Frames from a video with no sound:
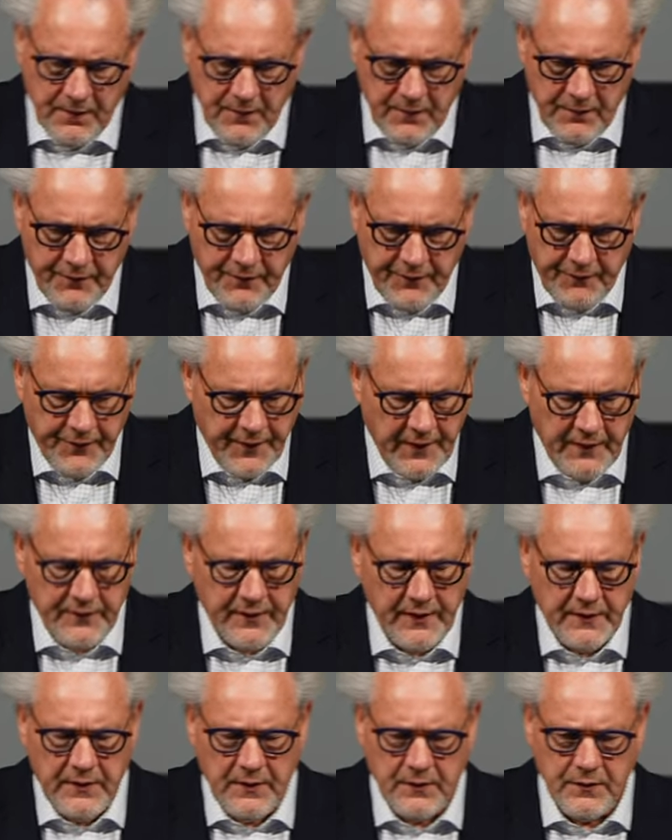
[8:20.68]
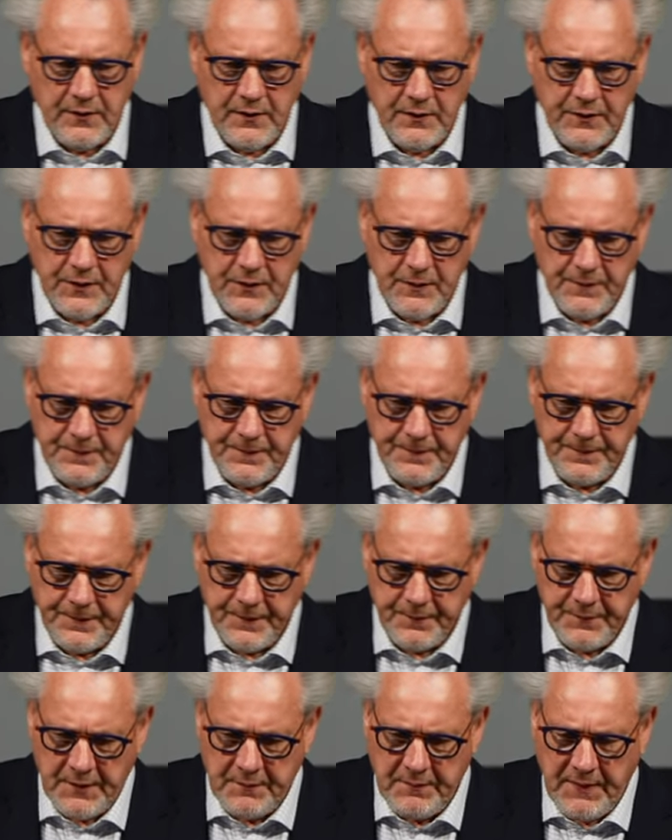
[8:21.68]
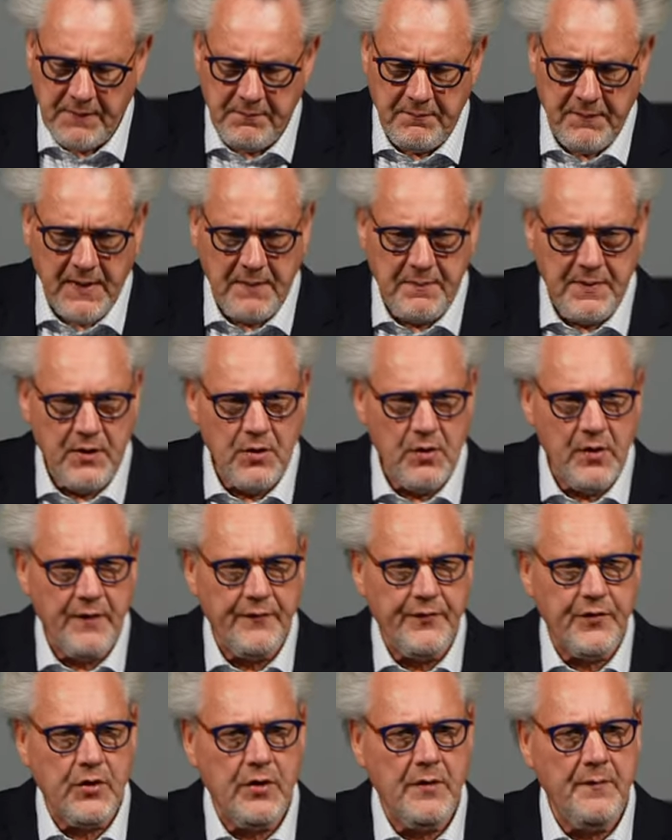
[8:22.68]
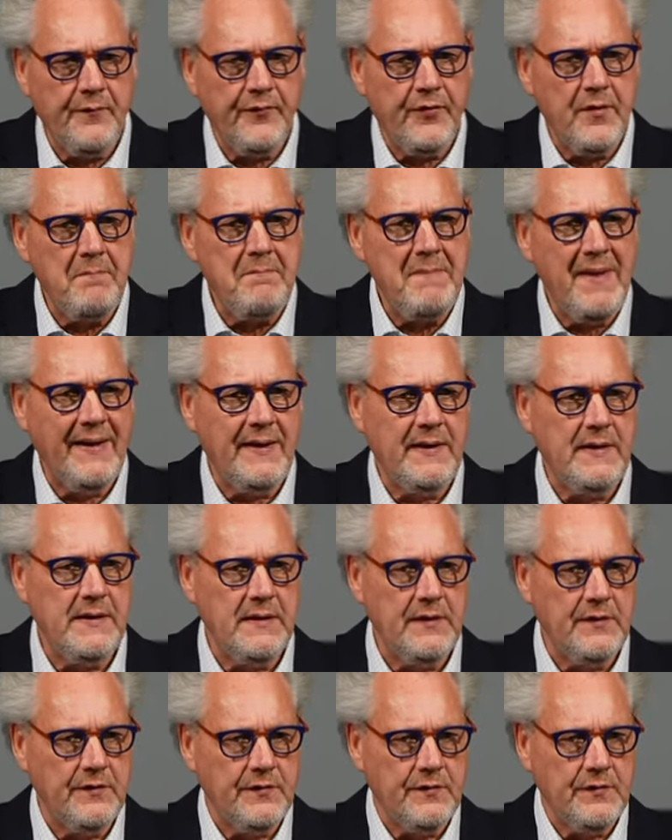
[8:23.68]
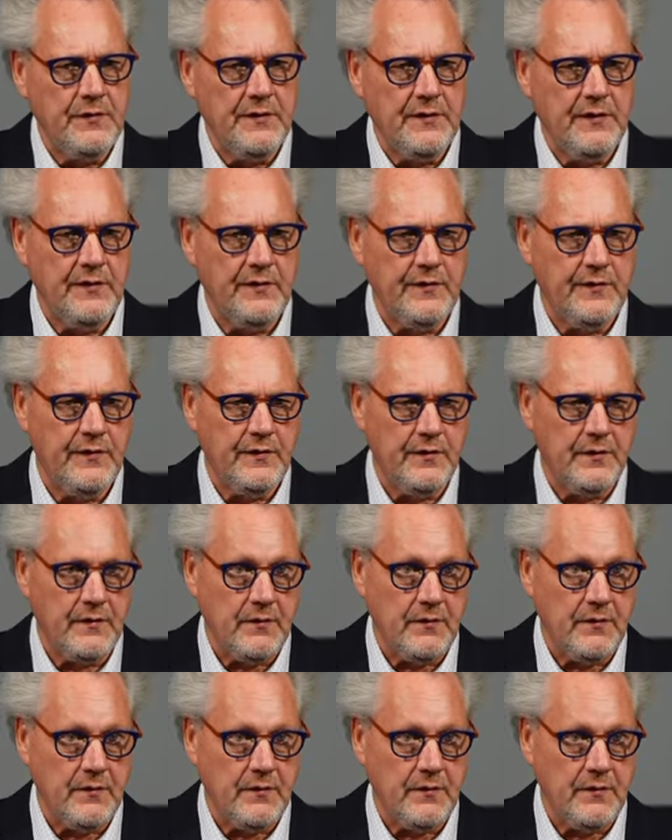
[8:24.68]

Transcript: friends, I don't know you, but maybe you have come for many years to this church,